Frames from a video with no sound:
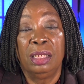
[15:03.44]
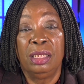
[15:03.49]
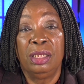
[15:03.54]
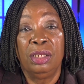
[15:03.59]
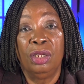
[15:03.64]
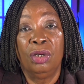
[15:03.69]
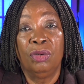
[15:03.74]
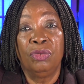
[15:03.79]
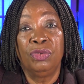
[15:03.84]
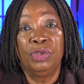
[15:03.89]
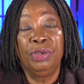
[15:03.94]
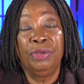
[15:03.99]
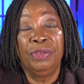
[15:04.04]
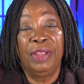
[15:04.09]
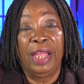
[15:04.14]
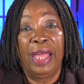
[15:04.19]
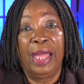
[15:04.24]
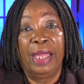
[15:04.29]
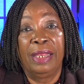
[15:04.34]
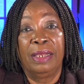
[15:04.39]
You don't do
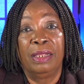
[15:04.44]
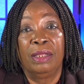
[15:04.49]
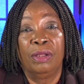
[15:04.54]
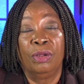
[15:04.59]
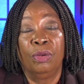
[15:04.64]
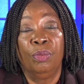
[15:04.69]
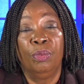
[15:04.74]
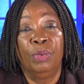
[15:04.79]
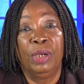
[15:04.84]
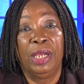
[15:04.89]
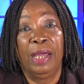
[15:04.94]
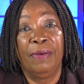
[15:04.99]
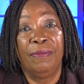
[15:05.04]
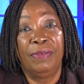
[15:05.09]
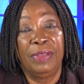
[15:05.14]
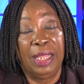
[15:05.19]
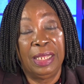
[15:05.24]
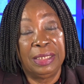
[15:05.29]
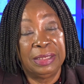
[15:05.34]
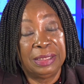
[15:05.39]
that.
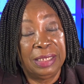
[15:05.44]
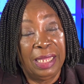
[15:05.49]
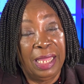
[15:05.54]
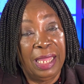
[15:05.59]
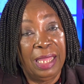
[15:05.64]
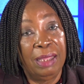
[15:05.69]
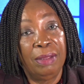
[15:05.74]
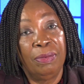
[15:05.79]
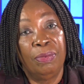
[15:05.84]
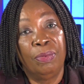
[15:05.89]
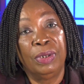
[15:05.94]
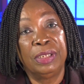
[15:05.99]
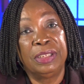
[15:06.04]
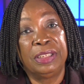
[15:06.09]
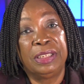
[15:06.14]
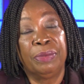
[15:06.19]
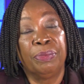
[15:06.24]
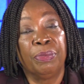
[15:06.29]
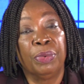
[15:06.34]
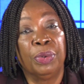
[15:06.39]
Whatever they say,
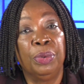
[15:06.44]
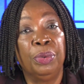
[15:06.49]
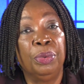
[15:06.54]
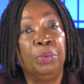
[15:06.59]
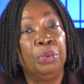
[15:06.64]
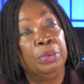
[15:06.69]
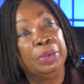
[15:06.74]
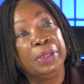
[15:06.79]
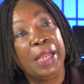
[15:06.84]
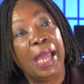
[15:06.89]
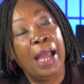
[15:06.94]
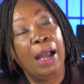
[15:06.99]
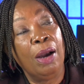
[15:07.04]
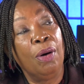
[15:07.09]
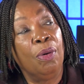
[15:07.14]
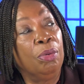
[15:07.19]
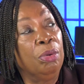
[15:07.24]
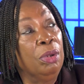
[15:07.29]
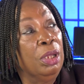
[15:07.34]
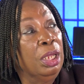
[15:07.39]
what's in rule,
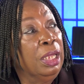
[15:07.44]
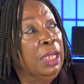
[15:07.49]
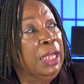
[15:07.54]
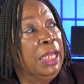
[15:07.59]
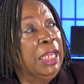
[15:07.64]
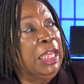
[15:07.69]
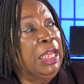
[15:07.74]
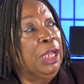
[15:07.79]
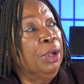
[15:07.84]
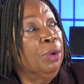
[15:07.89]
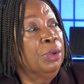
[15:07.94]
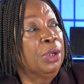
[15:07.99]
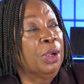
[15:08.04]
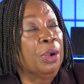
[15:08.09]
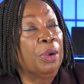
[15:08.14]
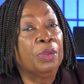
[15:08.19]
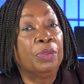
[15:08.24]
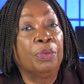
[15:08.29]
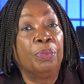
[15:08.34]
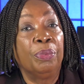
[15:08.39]
now here on
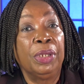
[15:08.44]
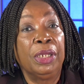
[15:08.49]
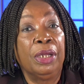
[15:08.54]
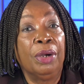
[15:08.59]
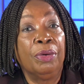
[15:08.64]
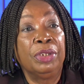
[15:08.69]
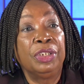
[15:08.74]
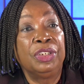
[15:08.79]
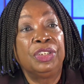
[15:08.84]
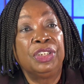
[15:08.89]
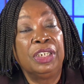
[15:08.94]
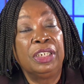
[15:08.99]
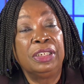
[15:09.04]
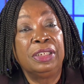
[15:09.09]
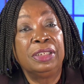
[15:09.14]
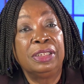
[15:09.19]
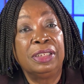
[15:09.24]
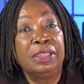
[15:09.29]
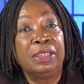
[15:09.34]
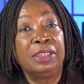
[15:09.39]
earth, we go to
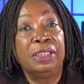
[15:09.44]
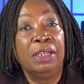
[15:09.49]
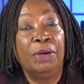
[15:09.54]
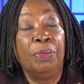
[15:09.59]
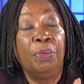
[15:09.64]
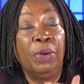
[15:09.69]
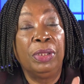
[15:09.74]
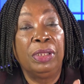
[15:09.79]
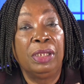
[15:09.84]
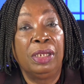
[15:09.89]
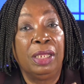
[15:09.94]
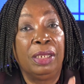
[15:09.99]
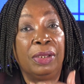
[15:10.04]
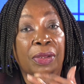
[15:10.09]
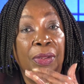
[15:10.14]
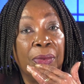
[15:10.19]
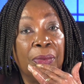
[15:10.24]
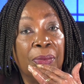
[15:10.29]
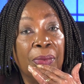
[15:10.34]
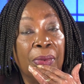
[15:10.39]
judges and stuff, what
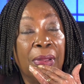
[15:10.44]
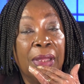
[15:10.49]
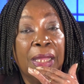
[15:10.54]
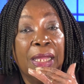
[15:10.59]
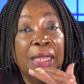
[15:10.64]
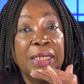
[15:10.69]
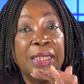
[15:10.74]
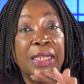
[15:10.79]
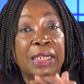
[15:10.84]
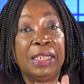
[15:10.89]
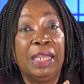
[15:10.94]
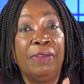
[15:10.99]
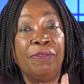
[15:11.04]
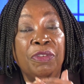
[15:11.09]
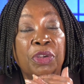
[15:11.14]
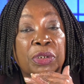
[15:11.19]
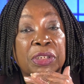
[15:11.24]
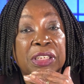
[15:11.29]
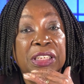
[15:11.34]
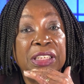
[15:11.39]
do? They'll give
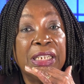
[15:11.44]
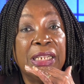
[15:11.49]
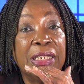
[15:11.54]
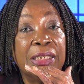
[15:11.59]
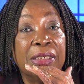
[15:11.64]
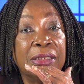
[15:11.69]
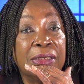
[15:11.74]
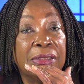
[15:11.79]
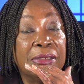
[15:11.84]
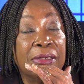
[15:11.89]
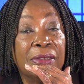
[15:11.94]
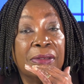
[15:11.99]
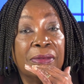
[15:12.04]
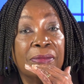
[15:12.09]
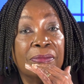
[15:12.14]
you a sentence.